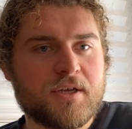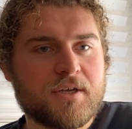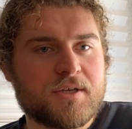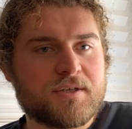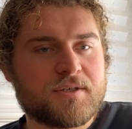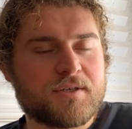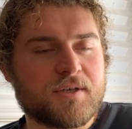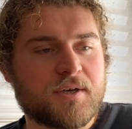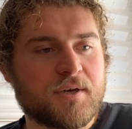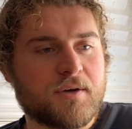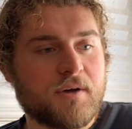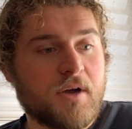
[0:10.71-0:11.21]

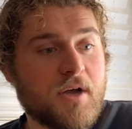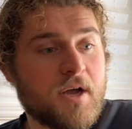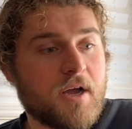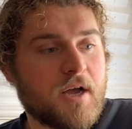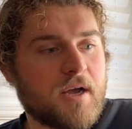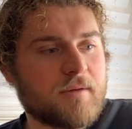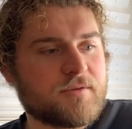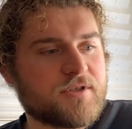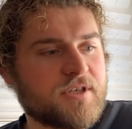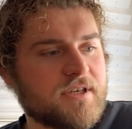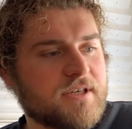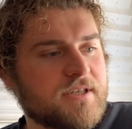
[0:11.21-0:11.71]
So
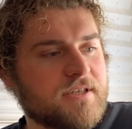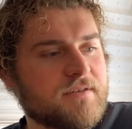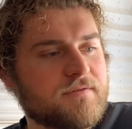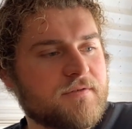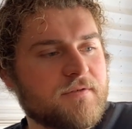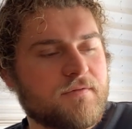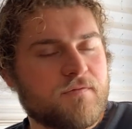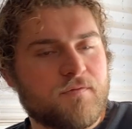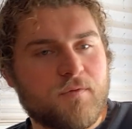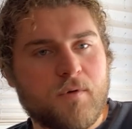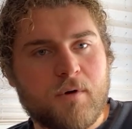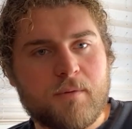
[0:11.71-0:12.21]
I'm trying a
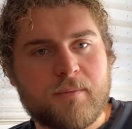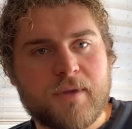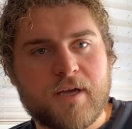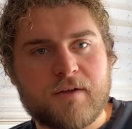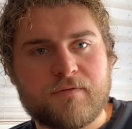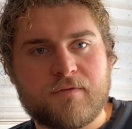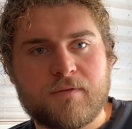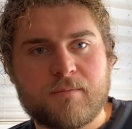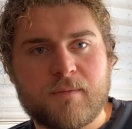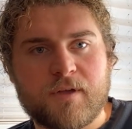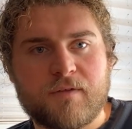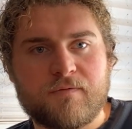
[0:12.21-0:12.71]
different format
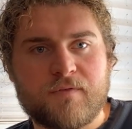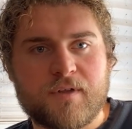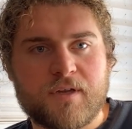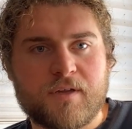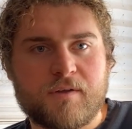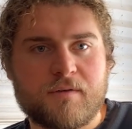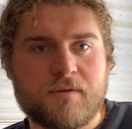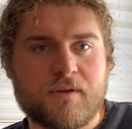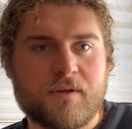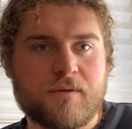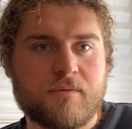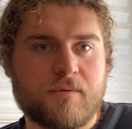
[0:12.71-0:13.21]
for my
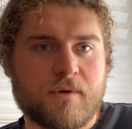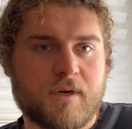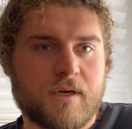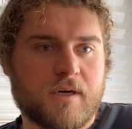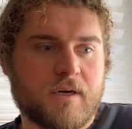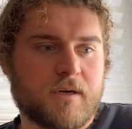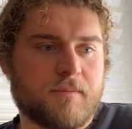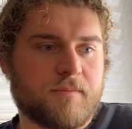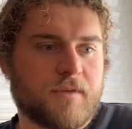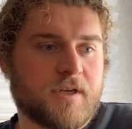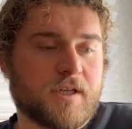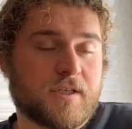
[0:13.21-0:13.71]
videoing where
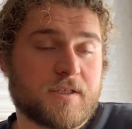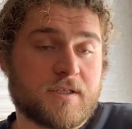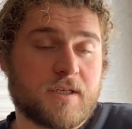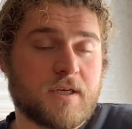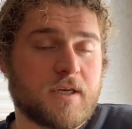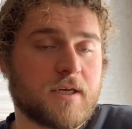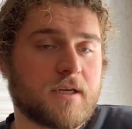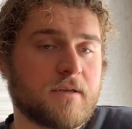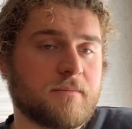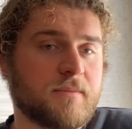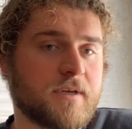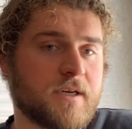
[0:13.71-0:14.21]
I'm going to
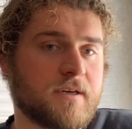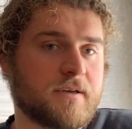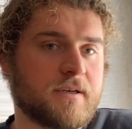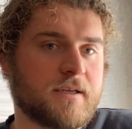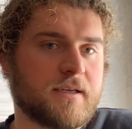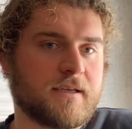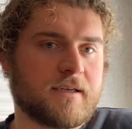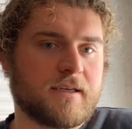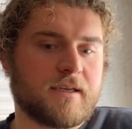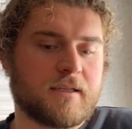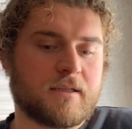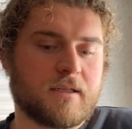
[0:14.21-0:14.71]
talk about
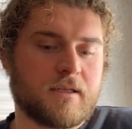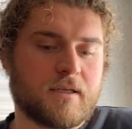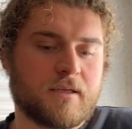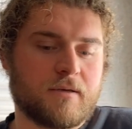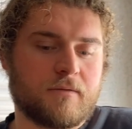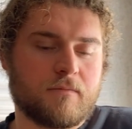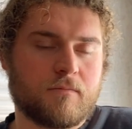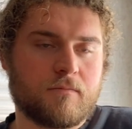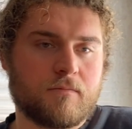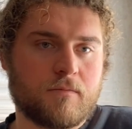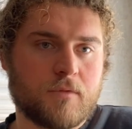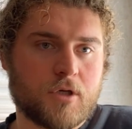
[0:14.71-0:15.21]
it and
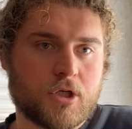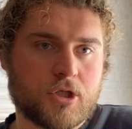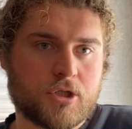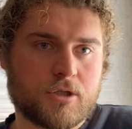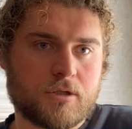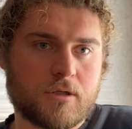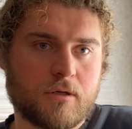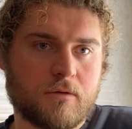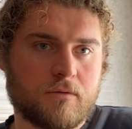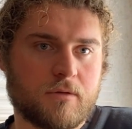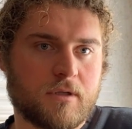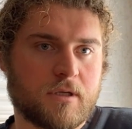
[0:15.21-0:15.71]
then
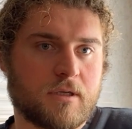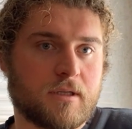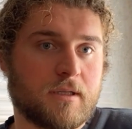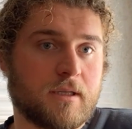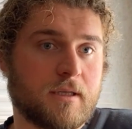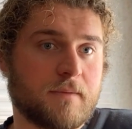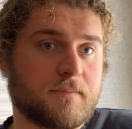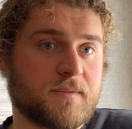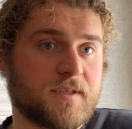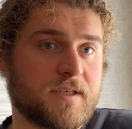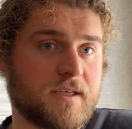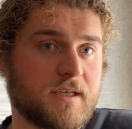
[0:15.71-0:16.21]
show the
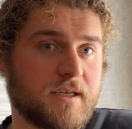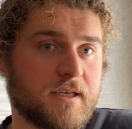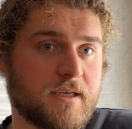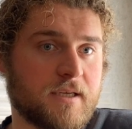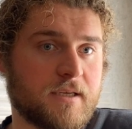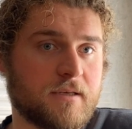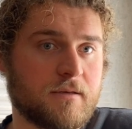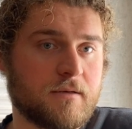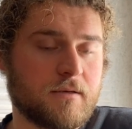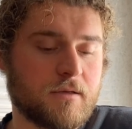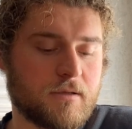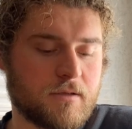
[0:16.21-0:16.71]
clips
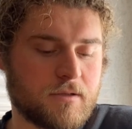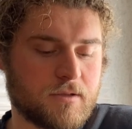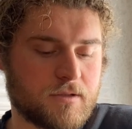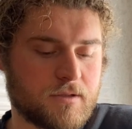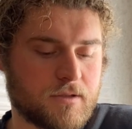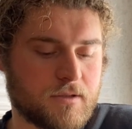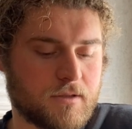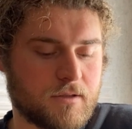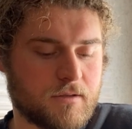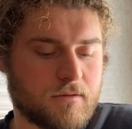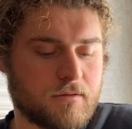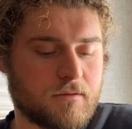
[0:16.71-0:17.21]
in.
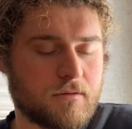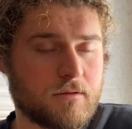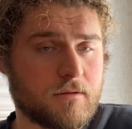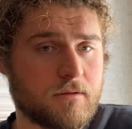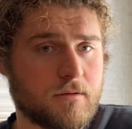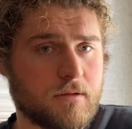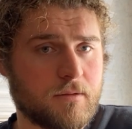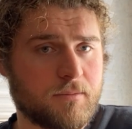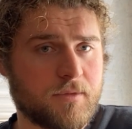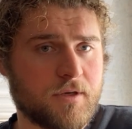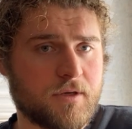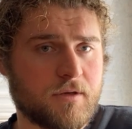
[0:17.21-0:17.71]
So
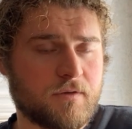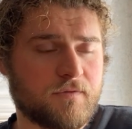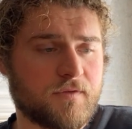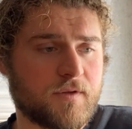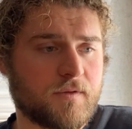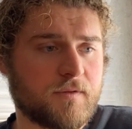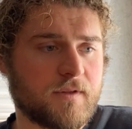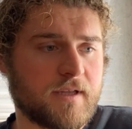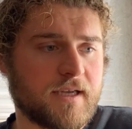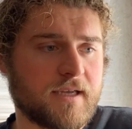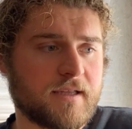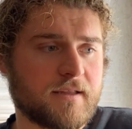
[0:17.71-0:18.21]
let me know if
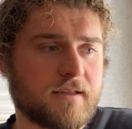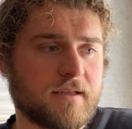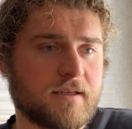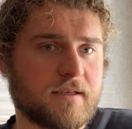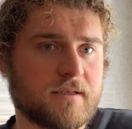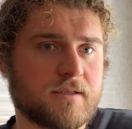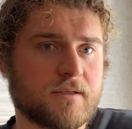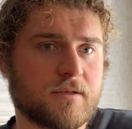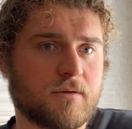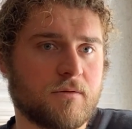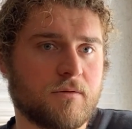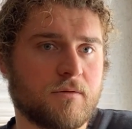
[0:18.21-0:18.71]
you like
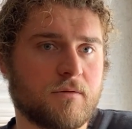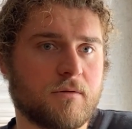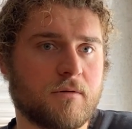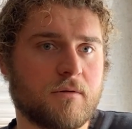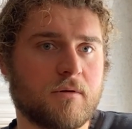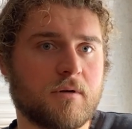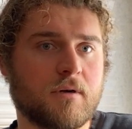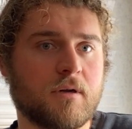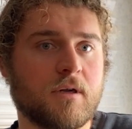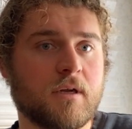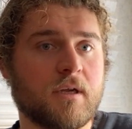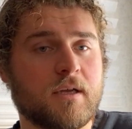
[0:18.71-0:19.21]
this
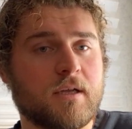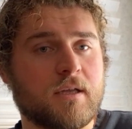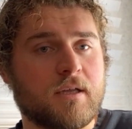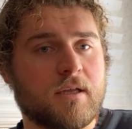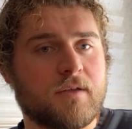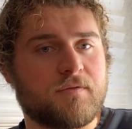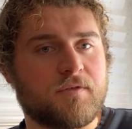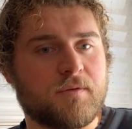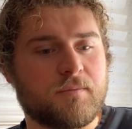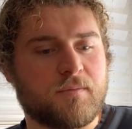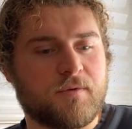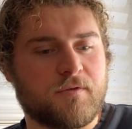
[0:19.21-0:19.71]
or
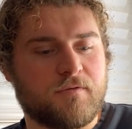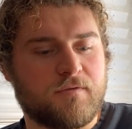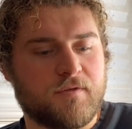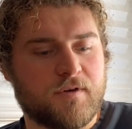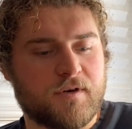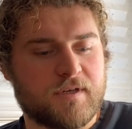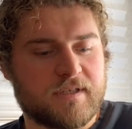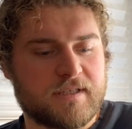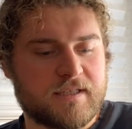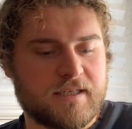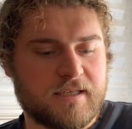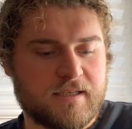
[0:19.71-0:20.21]
if you prefer
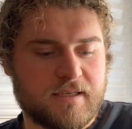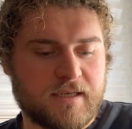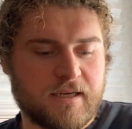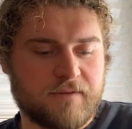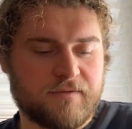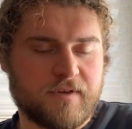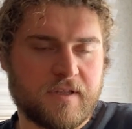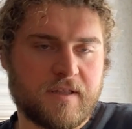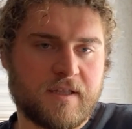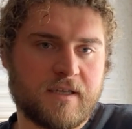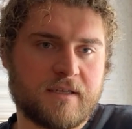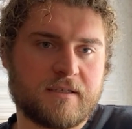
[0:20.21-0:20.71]
to see
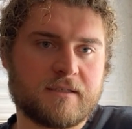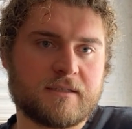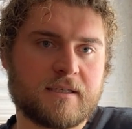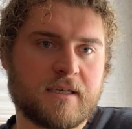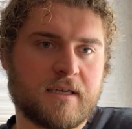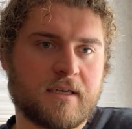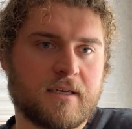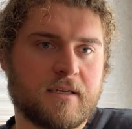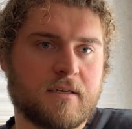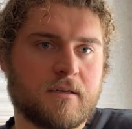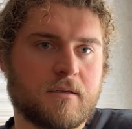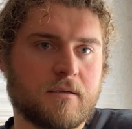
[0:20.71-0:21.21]
everything
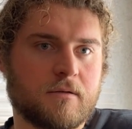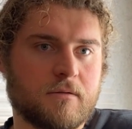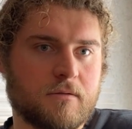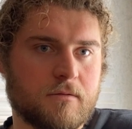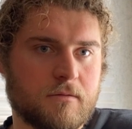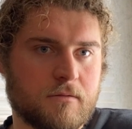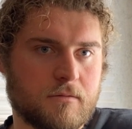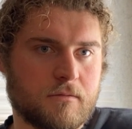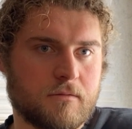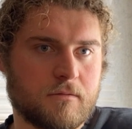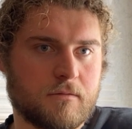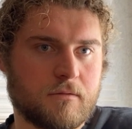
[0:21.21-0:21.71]
done
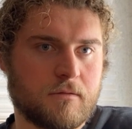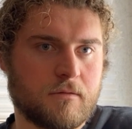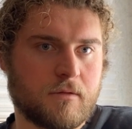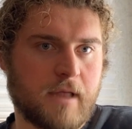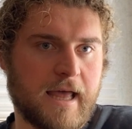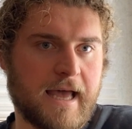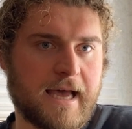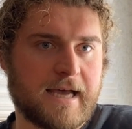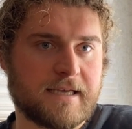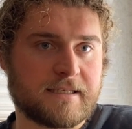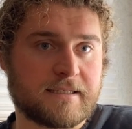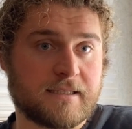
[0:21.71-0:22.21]

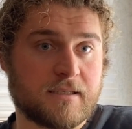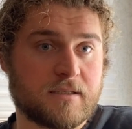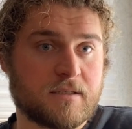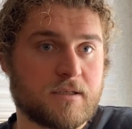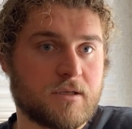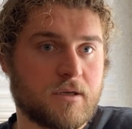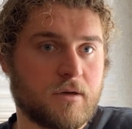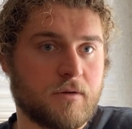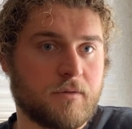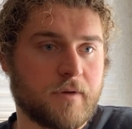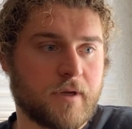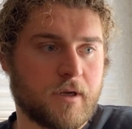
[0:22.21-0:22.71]
as it's
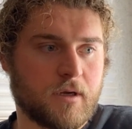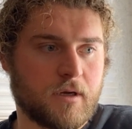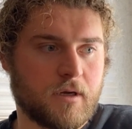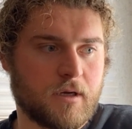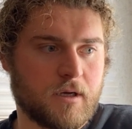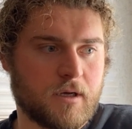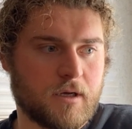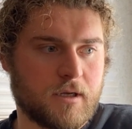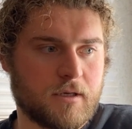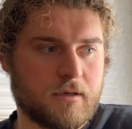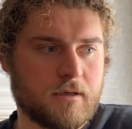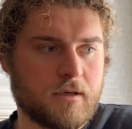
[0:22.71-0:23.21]
going
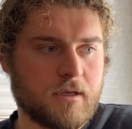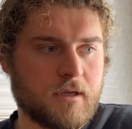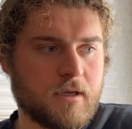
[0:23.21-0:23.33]
on.